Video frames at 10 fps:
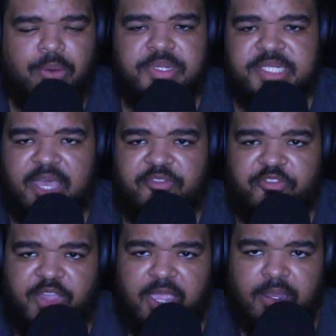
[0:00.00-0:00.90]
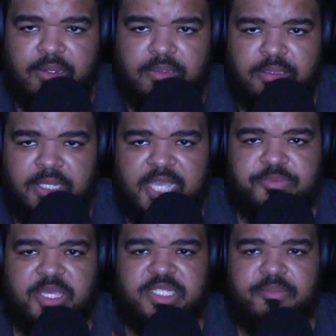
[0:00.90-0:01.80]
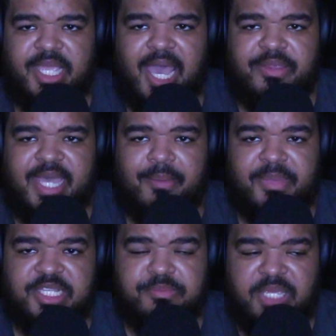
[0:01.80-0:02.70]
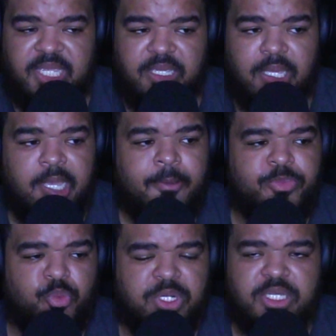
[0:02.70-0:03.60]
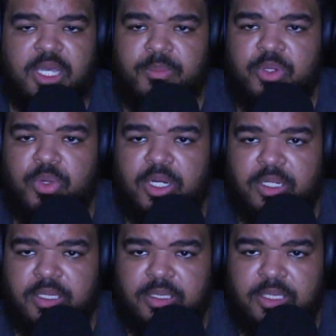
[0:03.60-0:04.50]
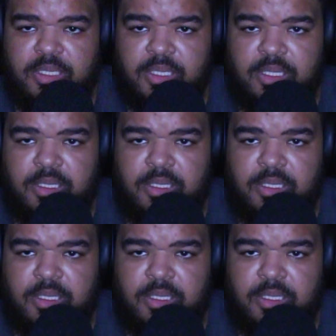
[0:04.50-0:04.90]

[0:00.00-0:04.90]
How is that fair? Explain to me how that makes me want to come to work.